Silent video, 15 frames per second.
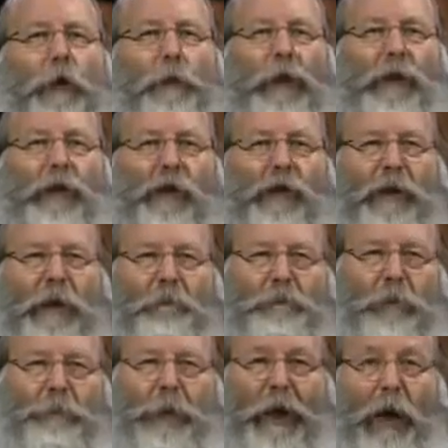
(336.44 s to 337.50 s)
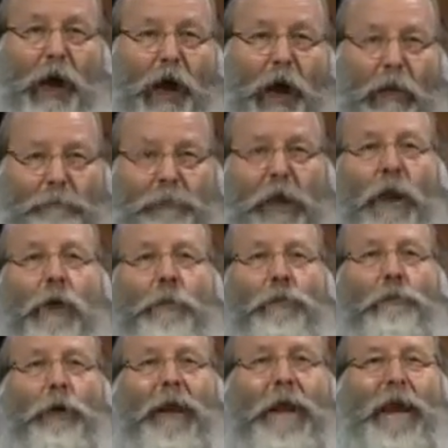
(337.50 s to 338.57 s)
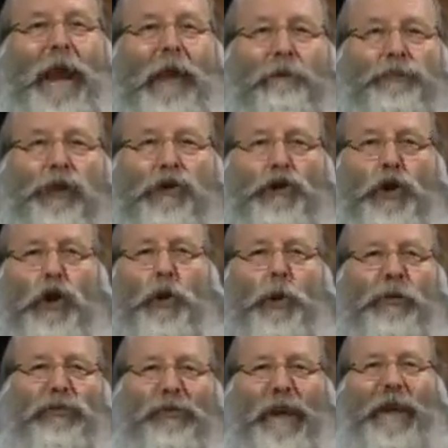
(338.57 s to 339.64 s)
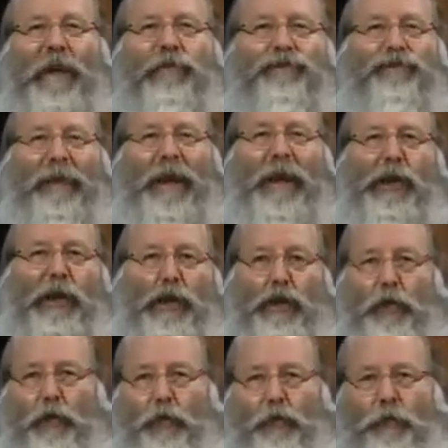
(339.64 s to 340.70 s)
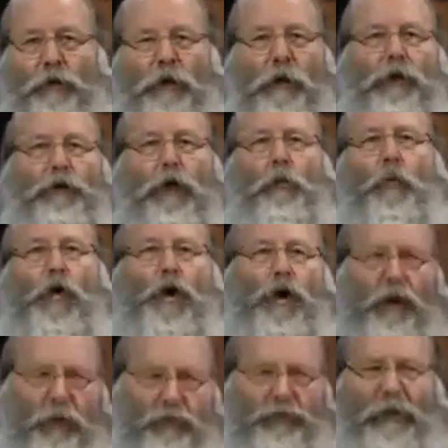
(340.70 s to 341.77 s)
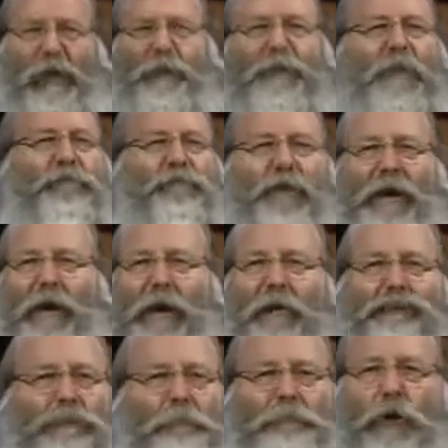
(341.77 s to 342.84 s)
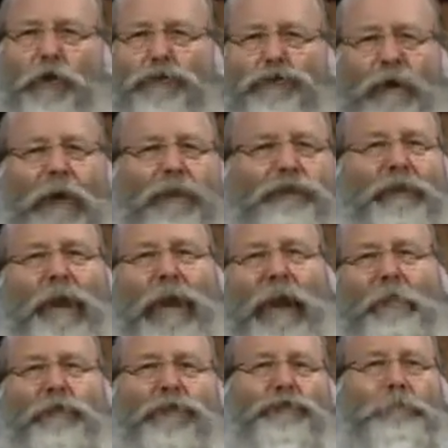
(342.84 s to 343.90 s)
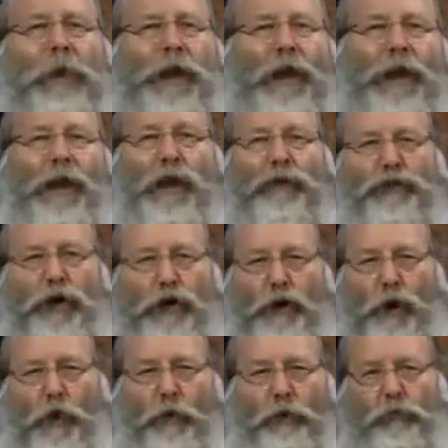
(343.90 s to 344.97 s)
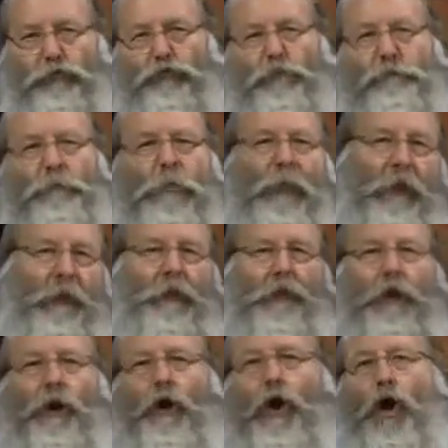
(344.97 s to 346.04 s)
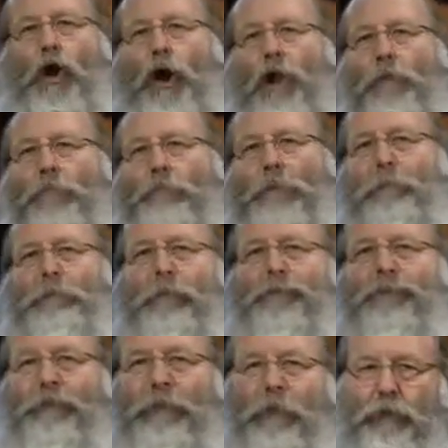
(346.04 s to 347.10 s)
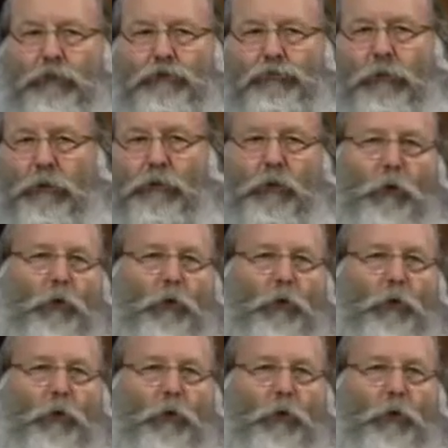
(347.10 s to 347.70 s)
we can never pay off. We have to do what they say to do. The wars, they finance on both sides. They have us by the nose. All of the members of the inner circle